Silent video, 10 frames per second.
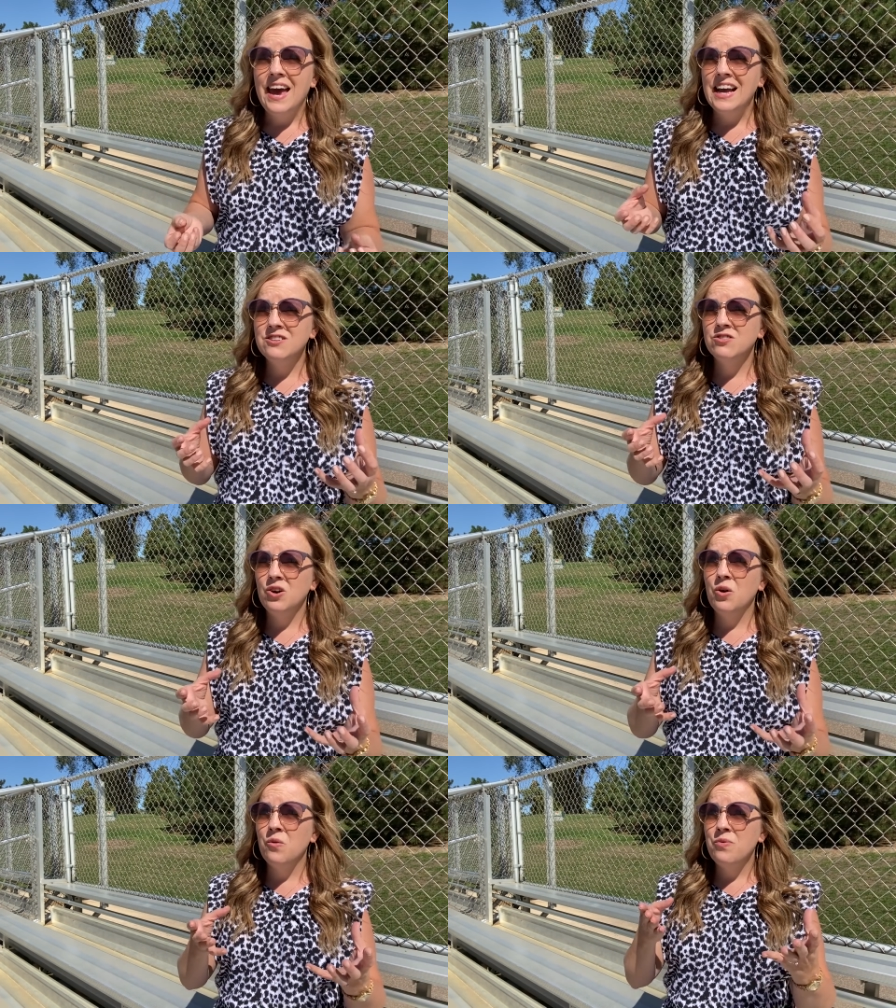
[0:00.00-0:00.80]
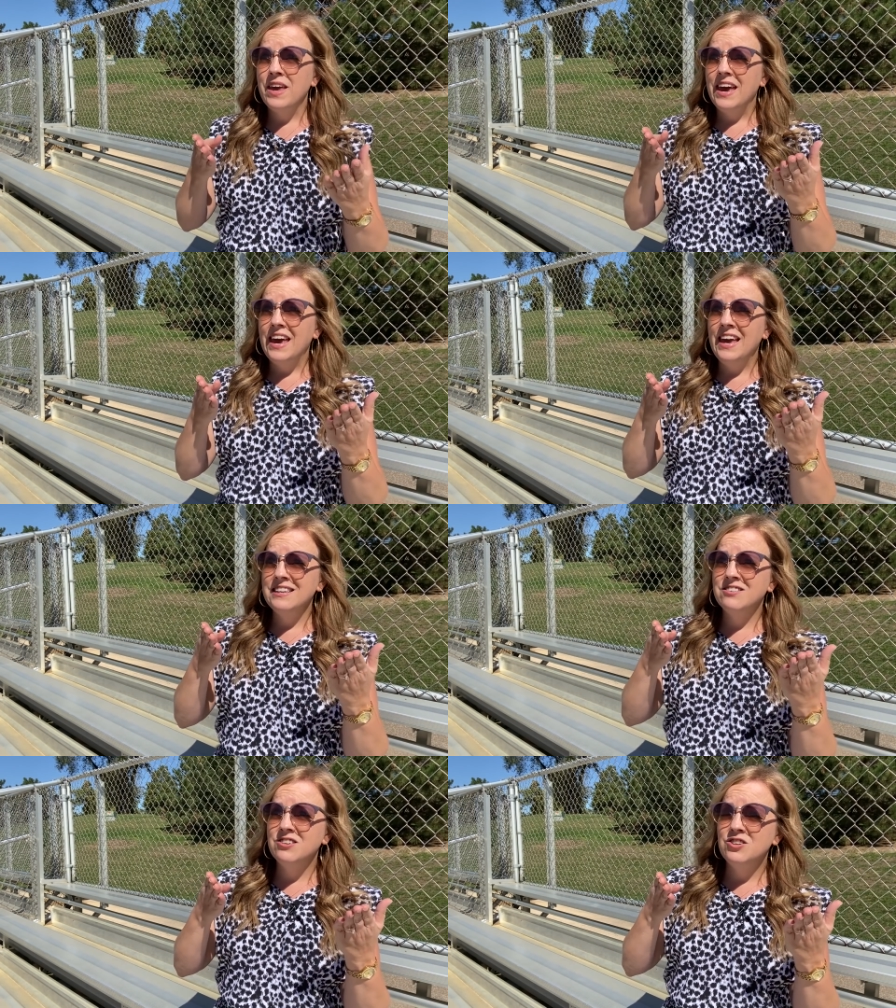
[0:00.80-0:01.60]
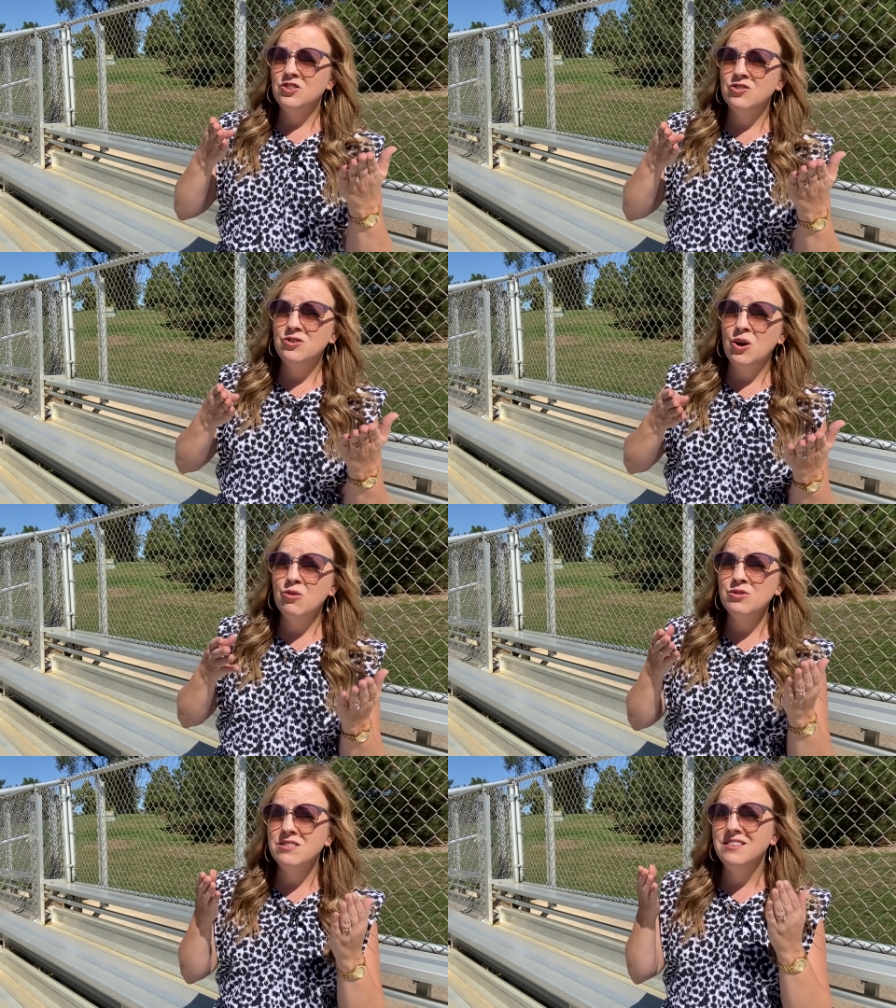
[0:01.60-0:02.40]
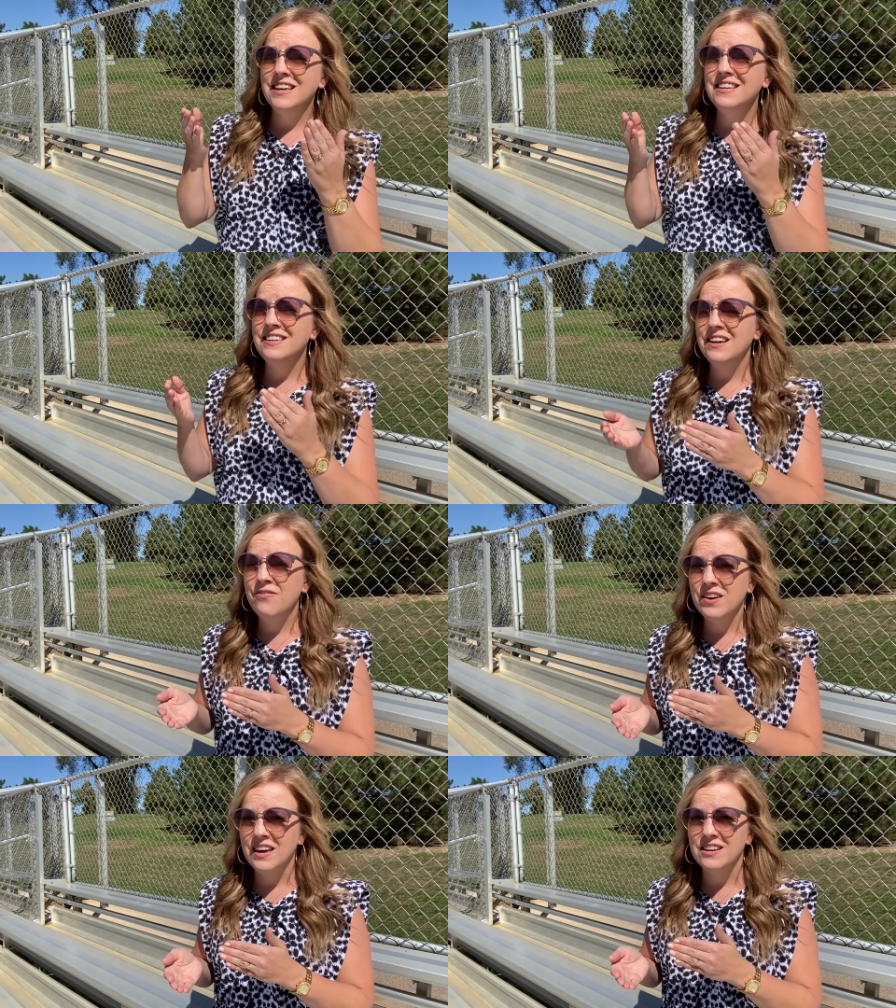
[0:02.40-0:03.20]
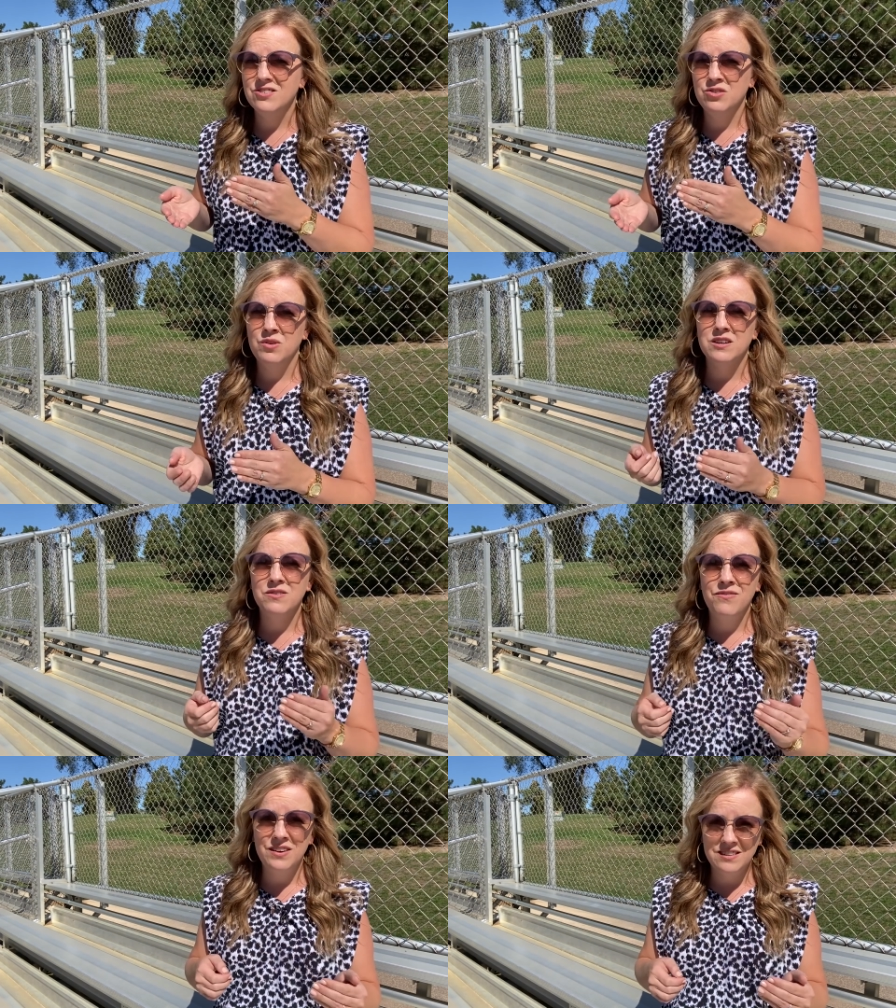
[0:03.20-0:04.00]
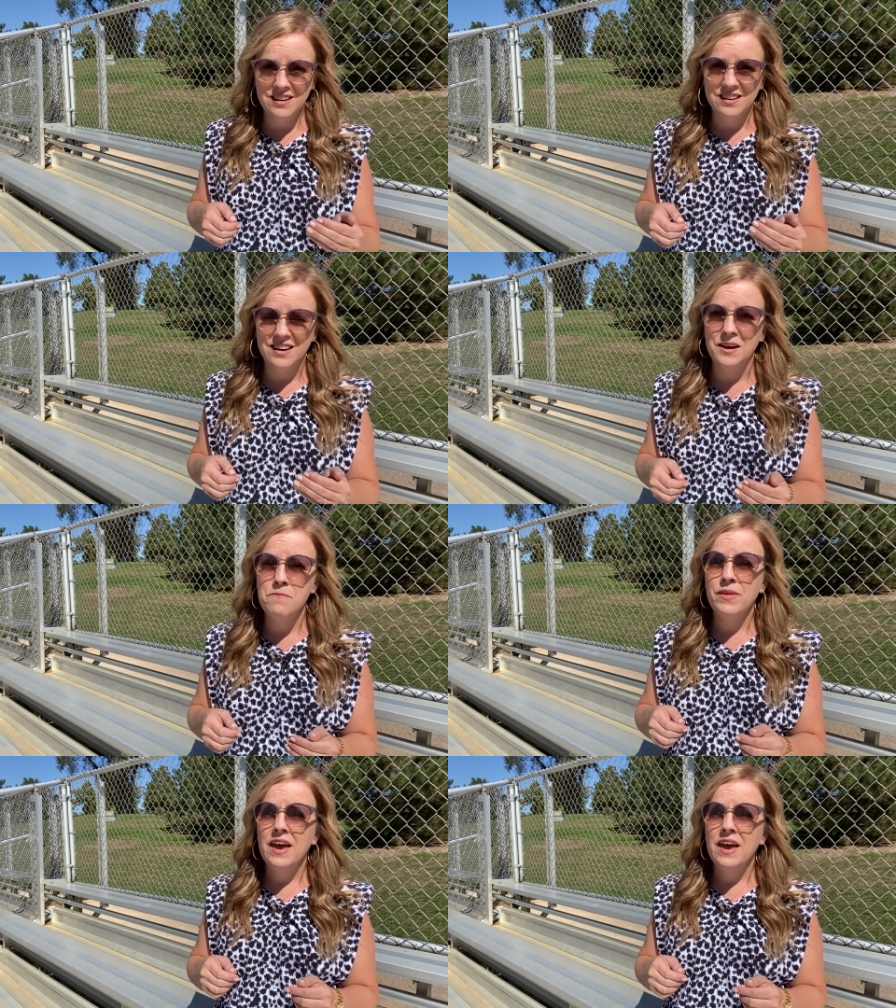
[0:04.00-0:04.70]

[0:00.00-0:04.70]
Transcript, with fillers: And so it's so significant to us physically